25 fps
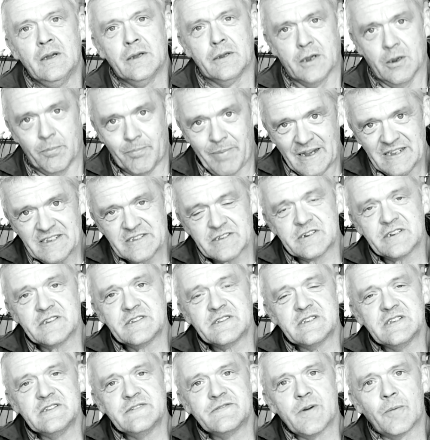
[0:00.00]

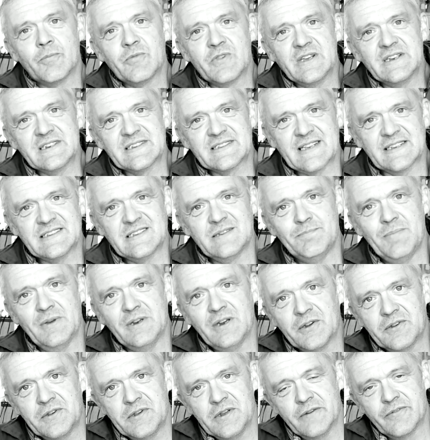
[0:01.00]
capacitance is from the
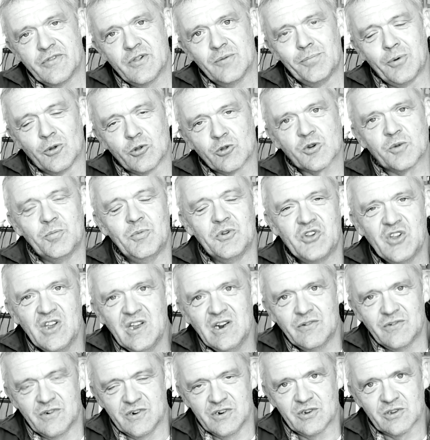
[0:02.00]
accessibility of the bulk
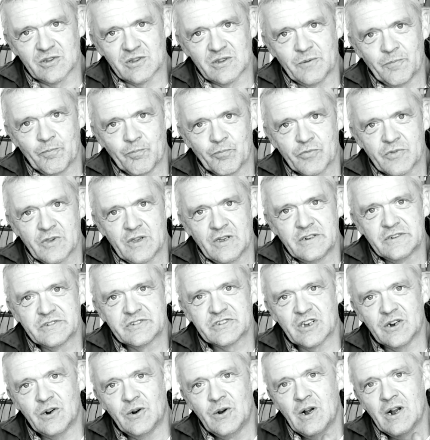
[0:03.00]
material.
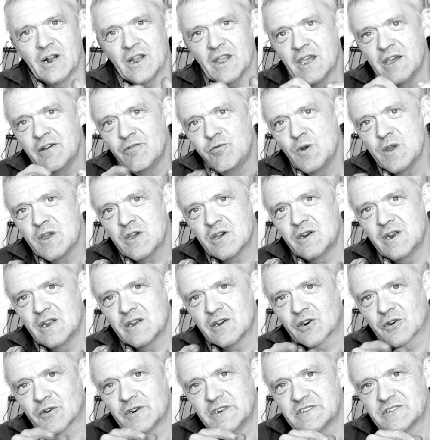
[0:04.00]
So if we can
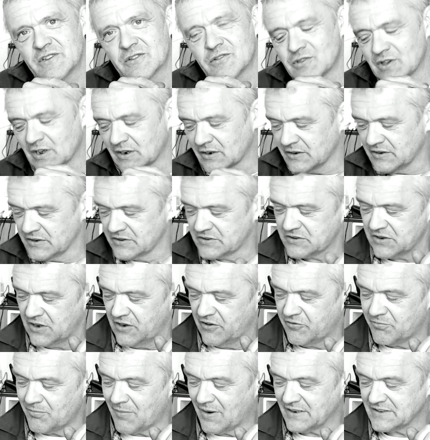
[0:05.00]
increase the thickness
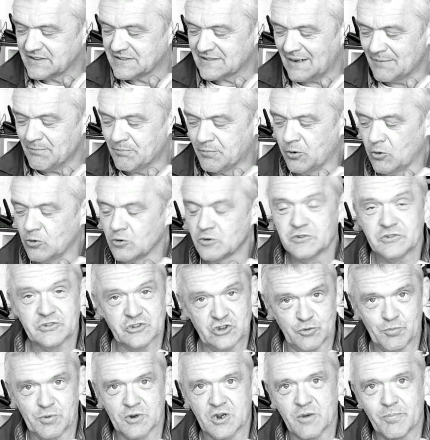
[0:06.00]
of my sample
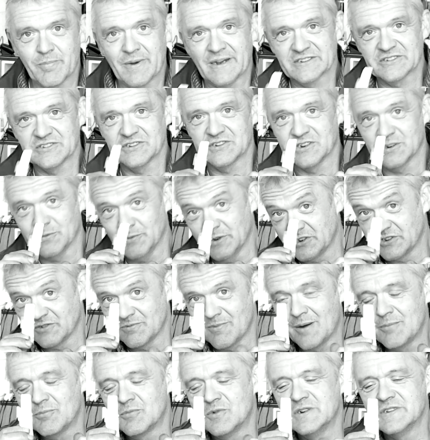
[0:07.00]
supercapacitor, which
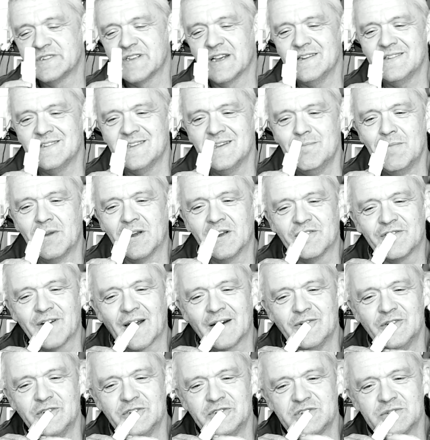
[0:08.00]
remember is 80
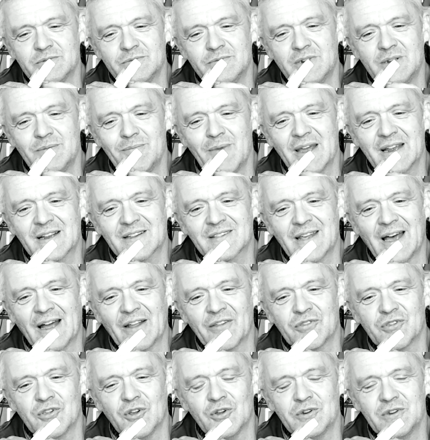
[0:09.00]
millifarads, and we make
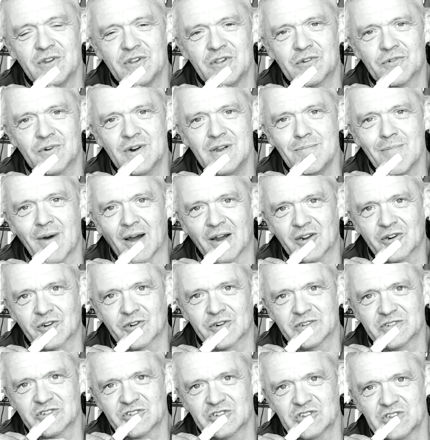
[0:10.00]
that 33
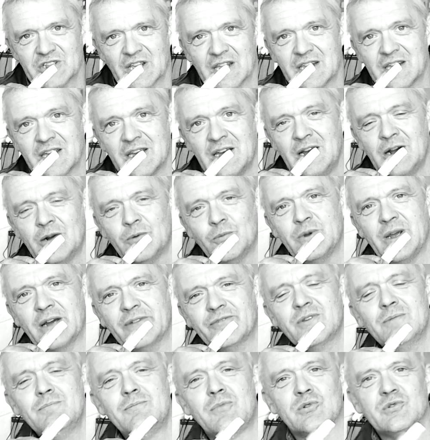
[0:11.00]
microns thick, we
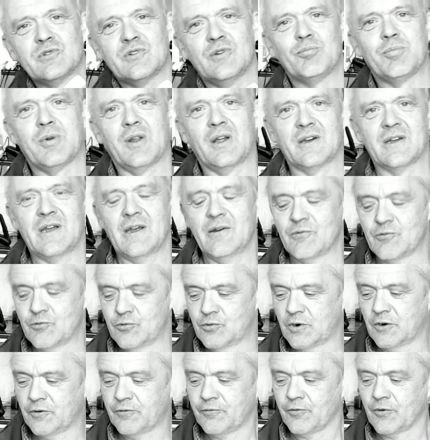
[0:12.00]
have to multiply it
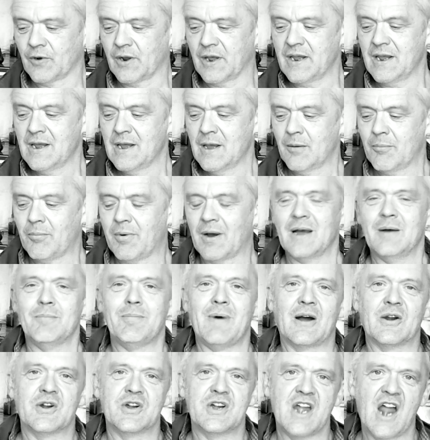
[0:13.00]
roughly by
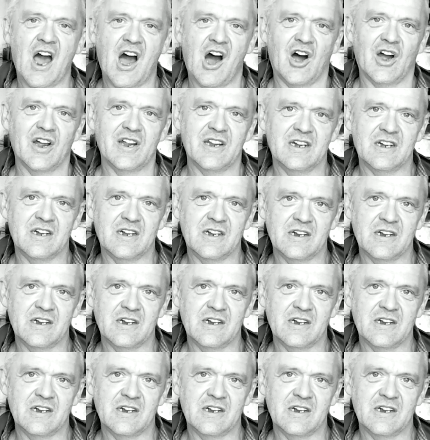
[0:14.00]
about 9.